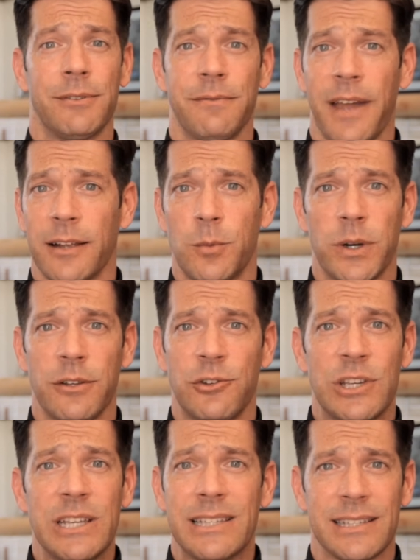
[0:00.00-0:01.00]
In fact, what did
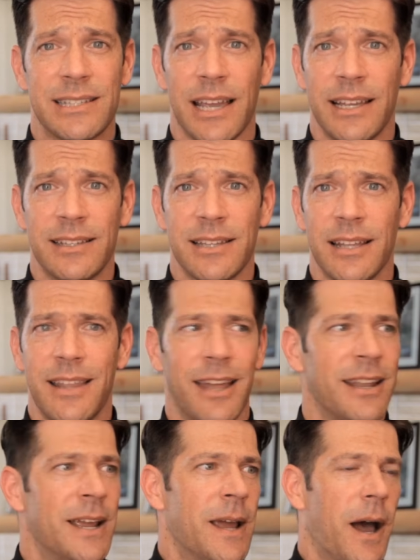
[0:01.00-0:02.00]
Jesus say? He said that,
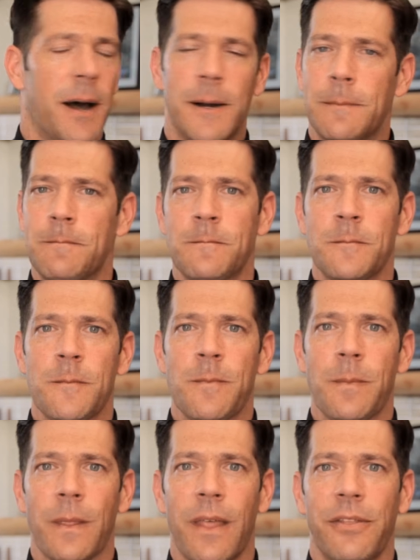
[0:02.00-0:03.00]

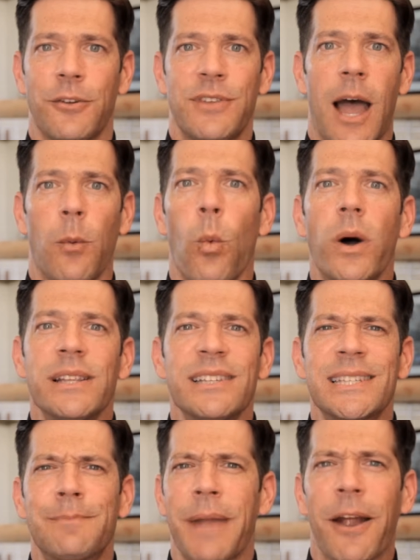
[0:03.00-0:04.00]
that there's not one
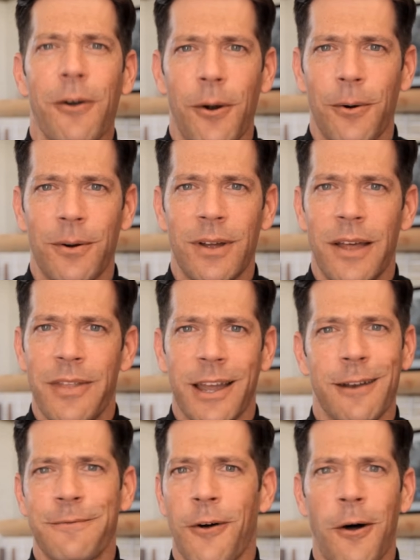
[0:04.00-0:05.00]
sparrow that
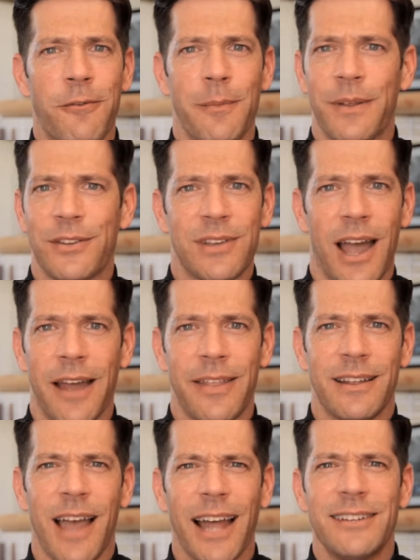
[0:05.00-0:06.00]
can fall from the sky,
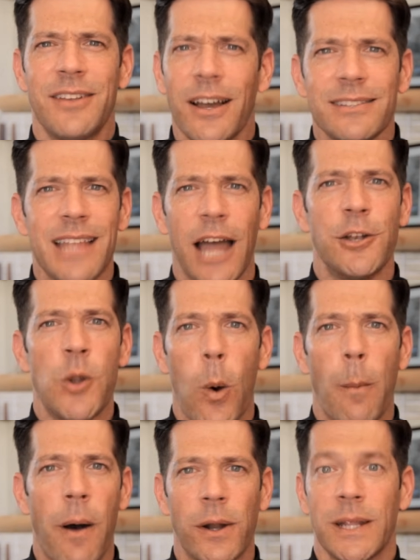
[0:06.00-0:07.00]
that God does not know
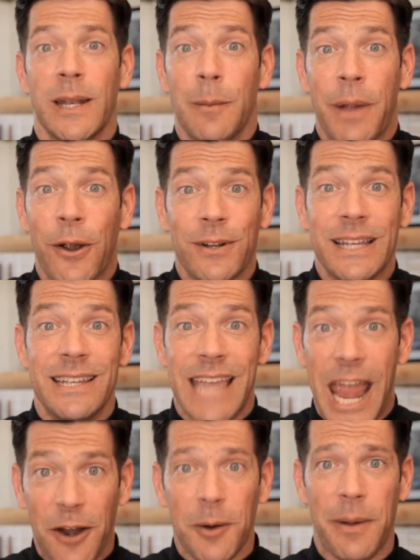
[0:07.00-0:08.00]
about it and apparently
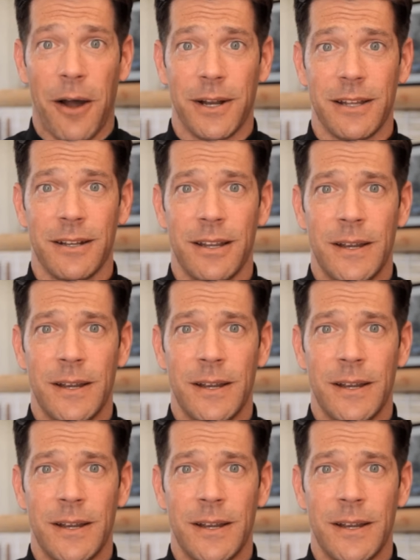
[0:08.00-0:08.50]
care about it.